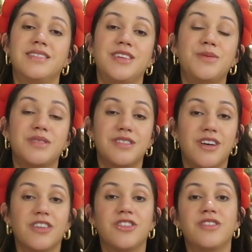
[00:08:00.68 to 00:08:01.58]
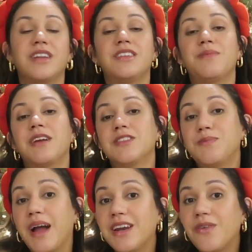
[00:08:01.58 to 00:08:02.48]
He was the doctor that did my
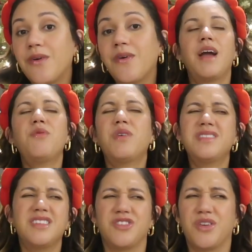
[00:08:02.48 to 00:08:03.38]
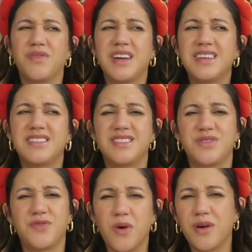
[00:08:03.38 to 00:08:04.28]
spinal. I wasn't nervous
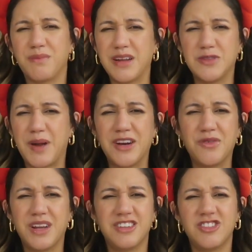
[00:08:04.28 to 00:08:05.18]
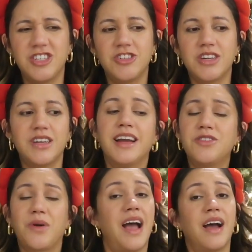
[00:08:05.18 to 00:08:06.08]
for my spinal anesthesia. I
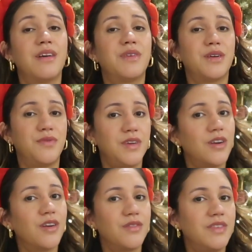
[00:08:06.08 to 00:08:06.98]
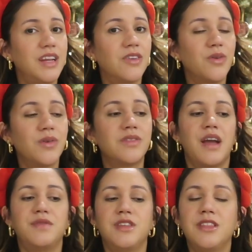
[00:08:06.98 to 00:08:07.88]
don't have a fear of needles.
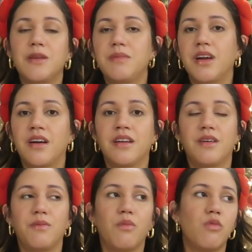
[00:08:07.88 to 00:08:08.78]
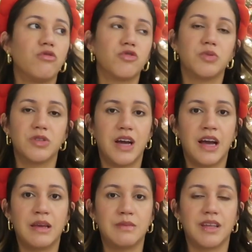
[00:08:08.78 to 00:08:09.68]
I've seen them done multiple
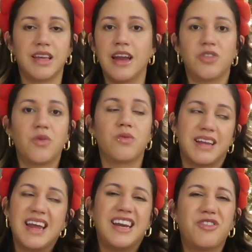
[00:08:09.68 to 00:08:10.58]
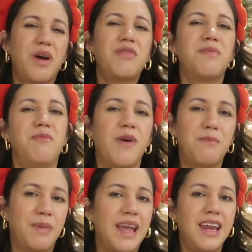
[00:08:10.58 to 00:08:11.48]
times. Like I don't have a
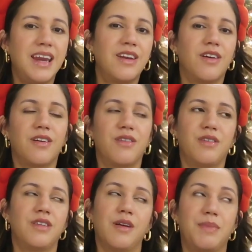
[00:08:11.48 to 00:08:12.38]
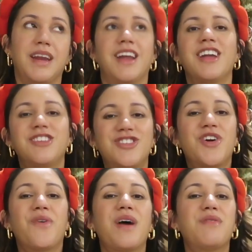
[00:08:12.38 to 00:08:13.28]
pain, or not pain. I just
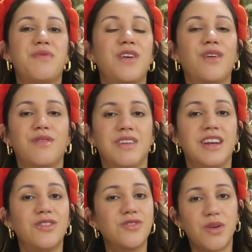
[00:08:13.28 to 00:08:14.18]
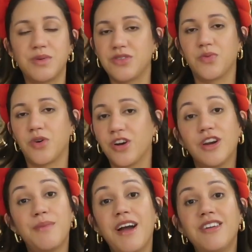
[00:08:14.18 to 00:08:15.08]
don't have a fear of needles, so I wasn't worried
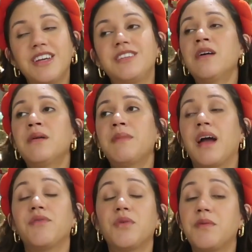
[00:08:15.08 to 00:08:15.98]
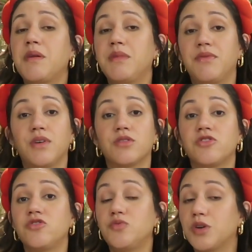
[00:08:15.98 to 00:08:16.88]
about it. Everyone made me feel
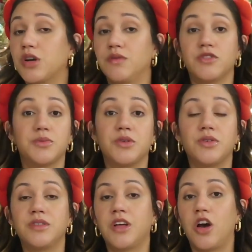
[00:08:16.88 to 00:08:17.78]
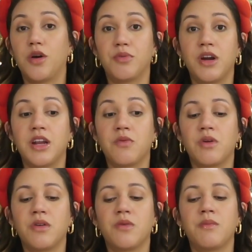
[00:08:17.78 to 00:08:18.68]
super comfortable in the operating
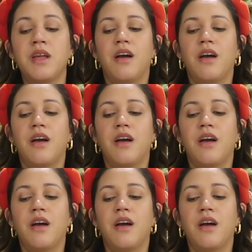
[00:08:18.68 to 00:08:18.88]
room.